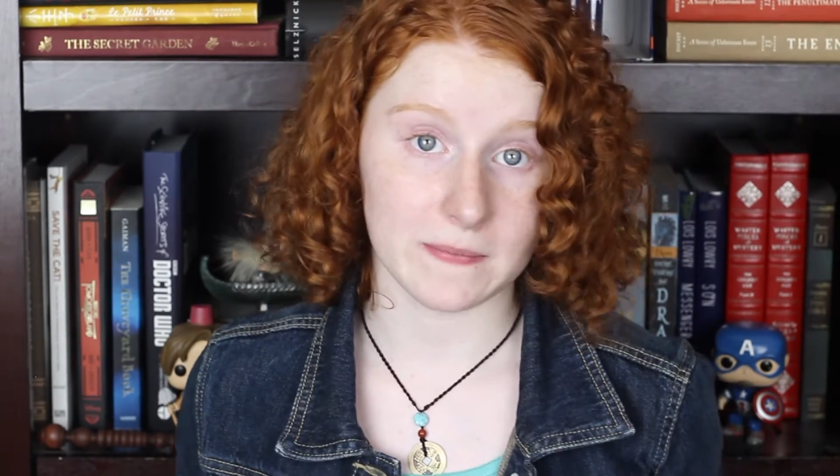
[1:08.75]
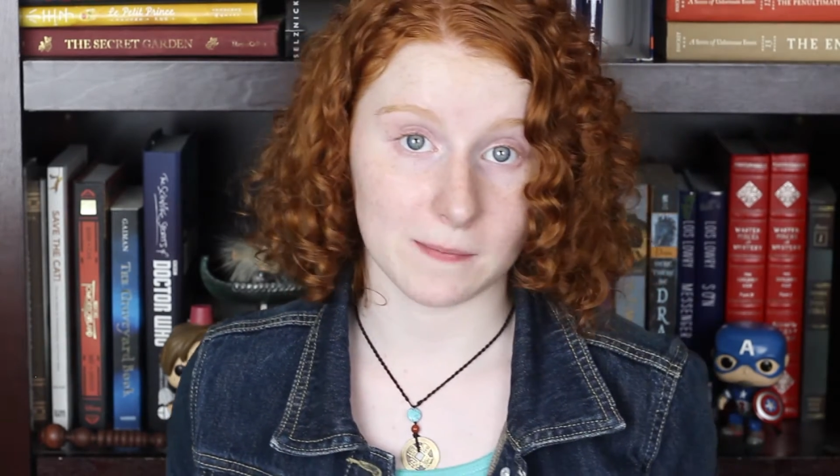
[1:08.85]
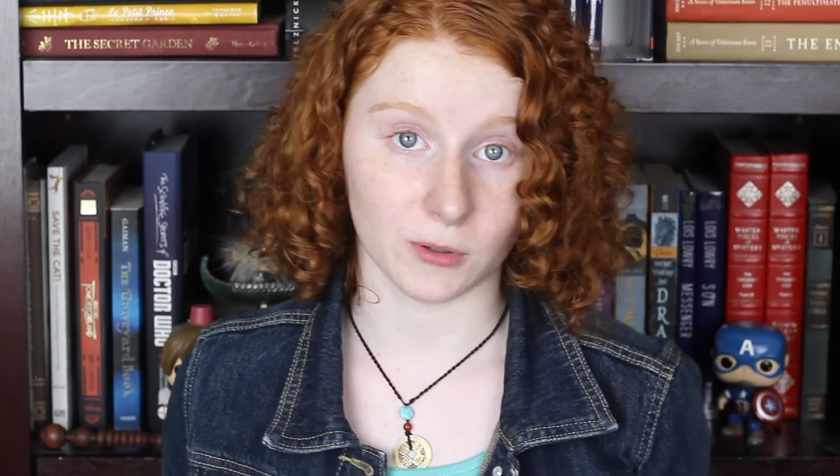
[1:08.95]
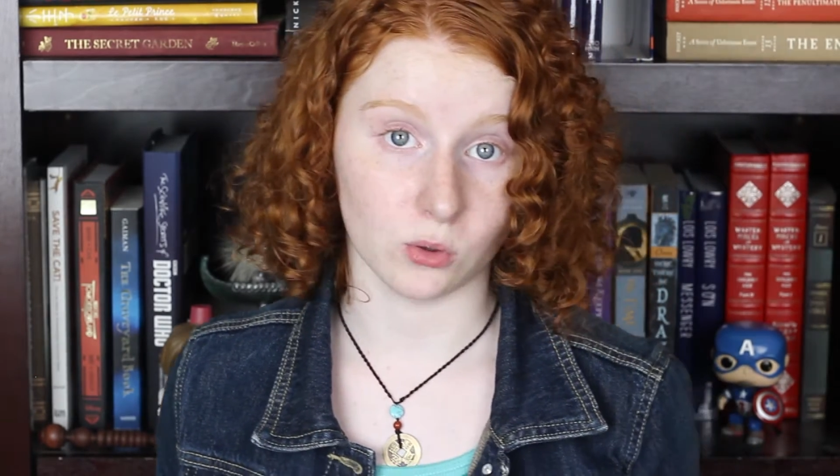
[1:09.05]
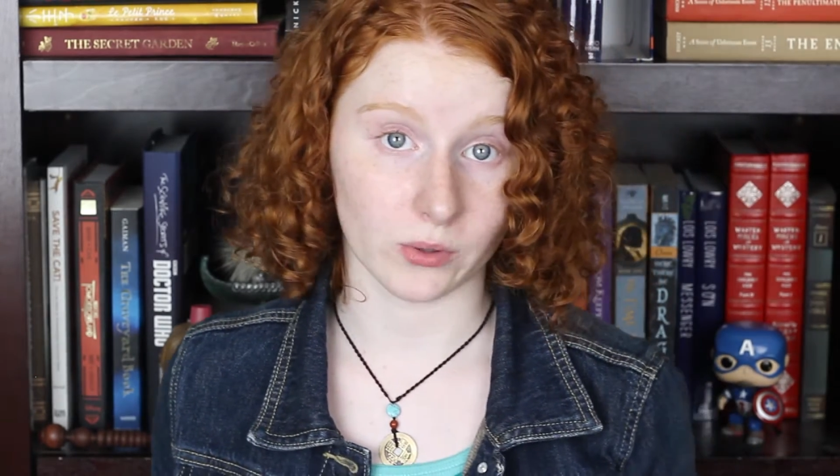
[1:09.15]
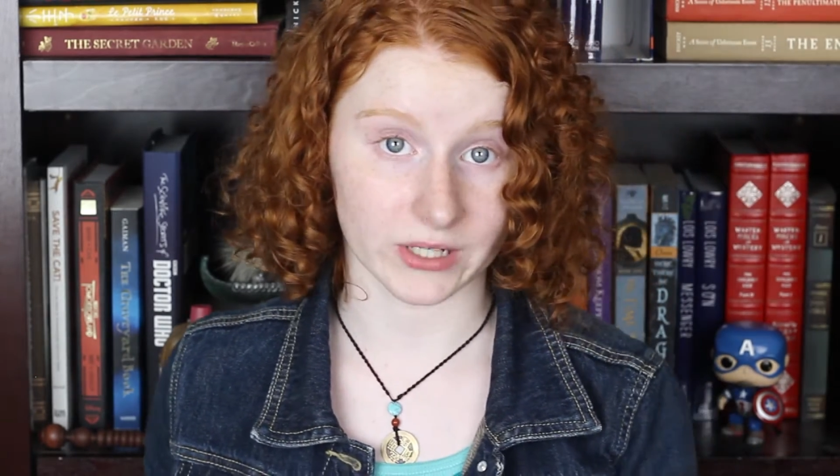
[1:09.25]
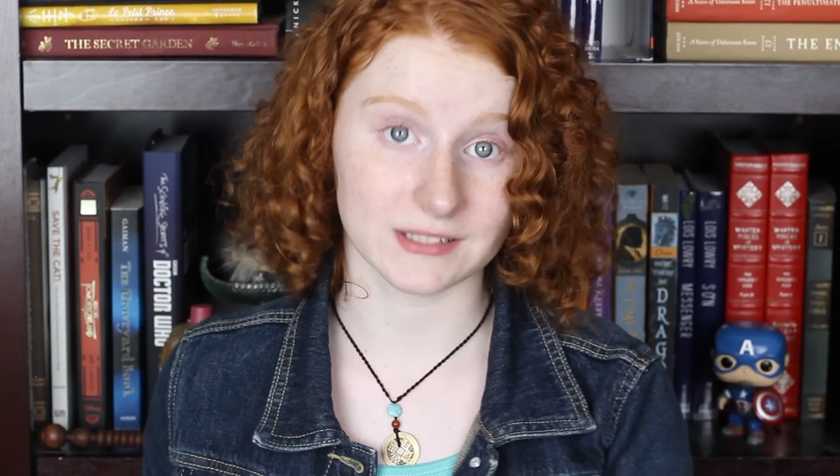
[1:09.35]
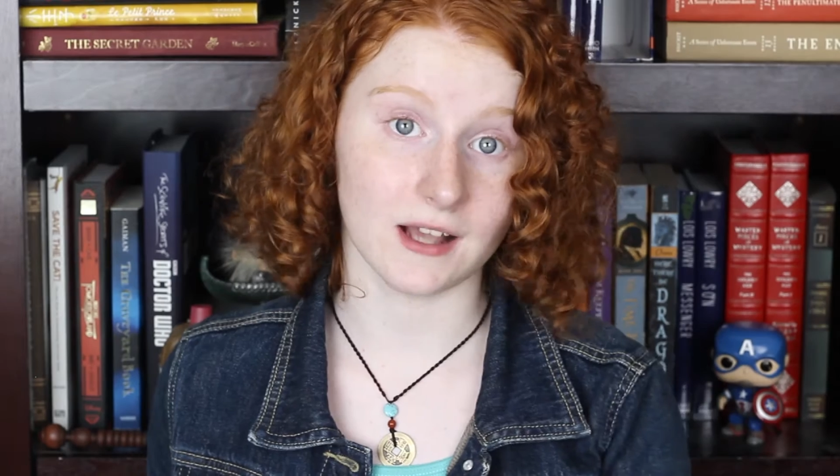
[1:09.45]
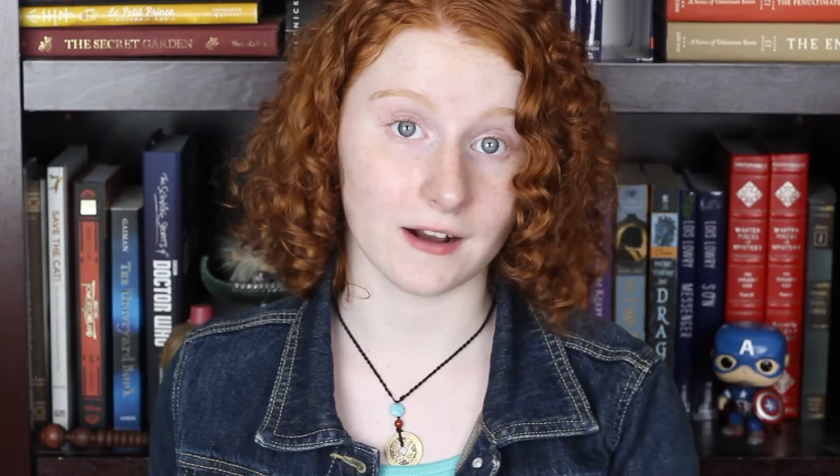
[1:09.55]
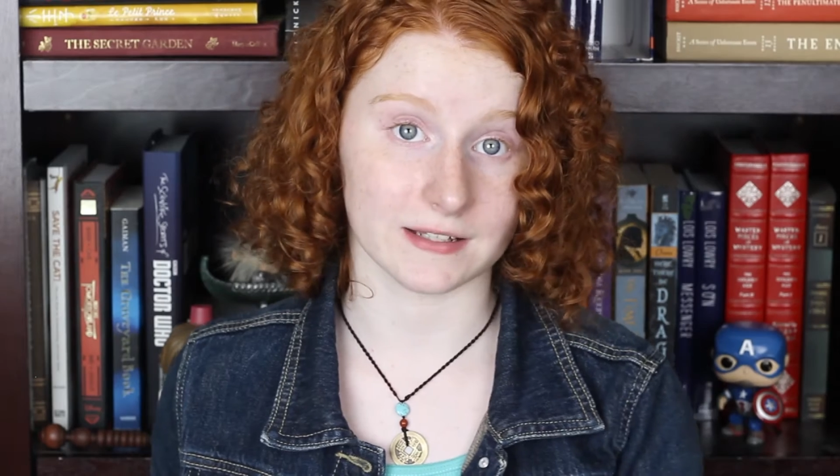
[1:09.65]
people who wore
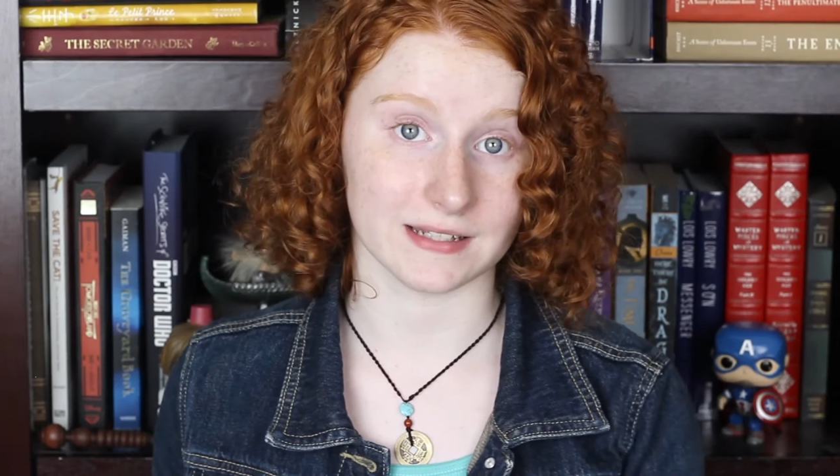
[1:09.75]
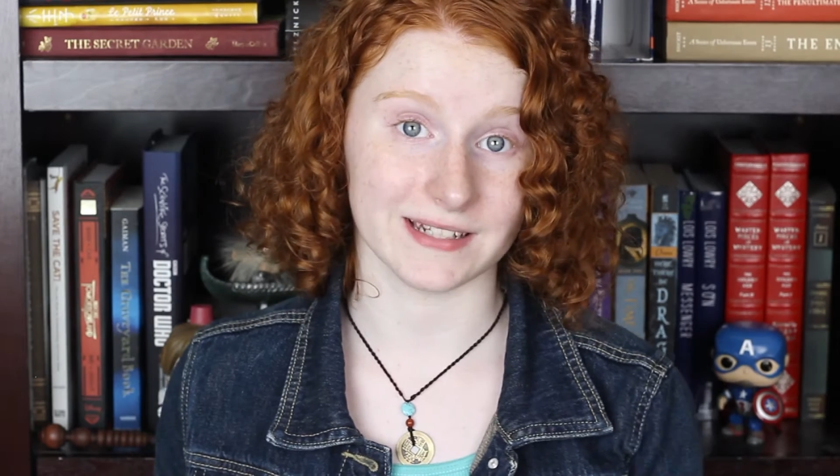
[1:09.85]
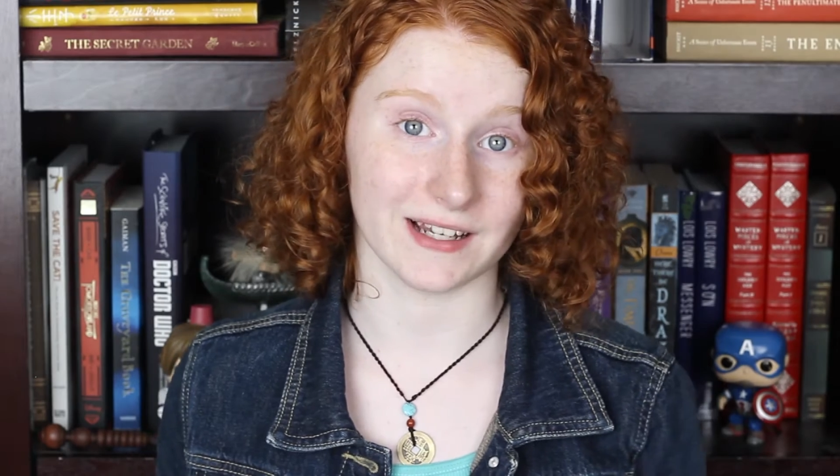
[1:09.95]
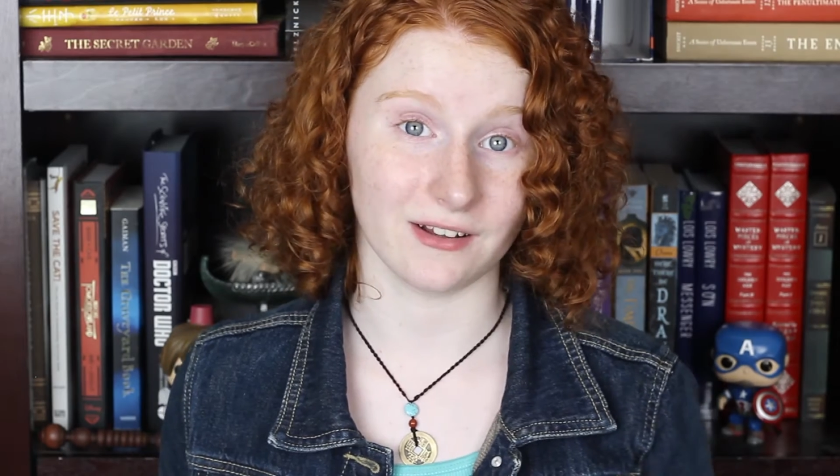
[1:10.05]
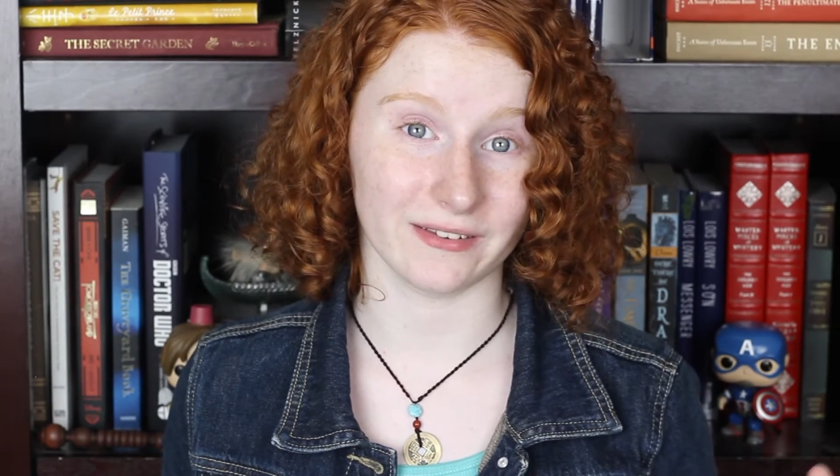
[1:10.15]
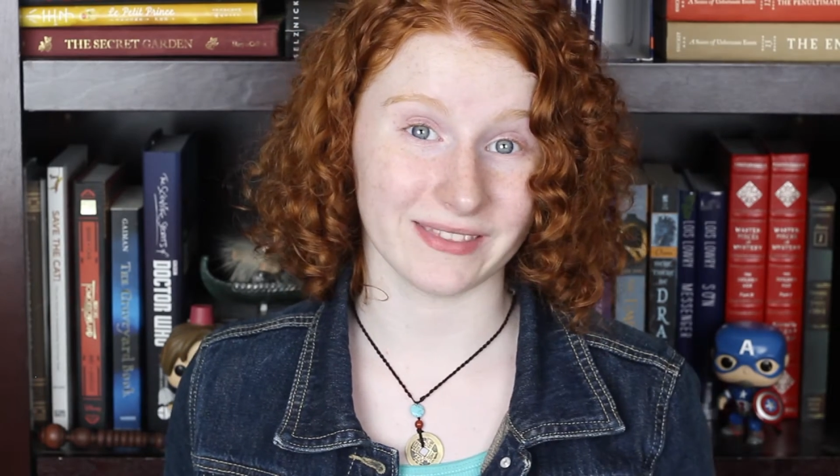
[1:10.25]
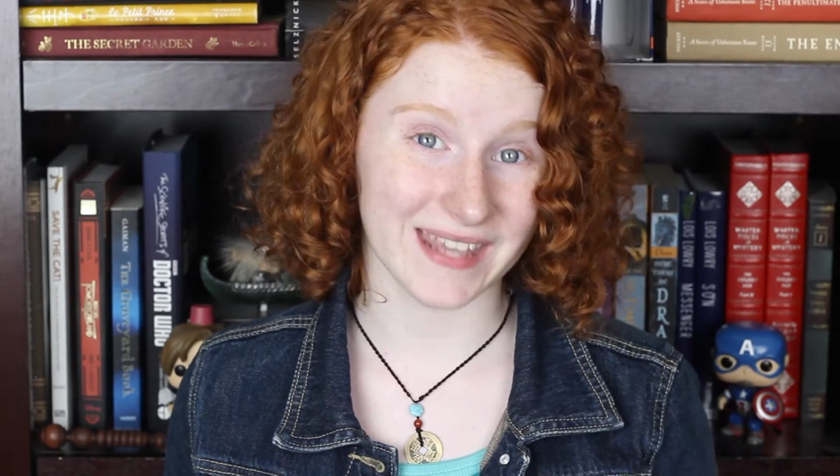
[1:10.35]
socks until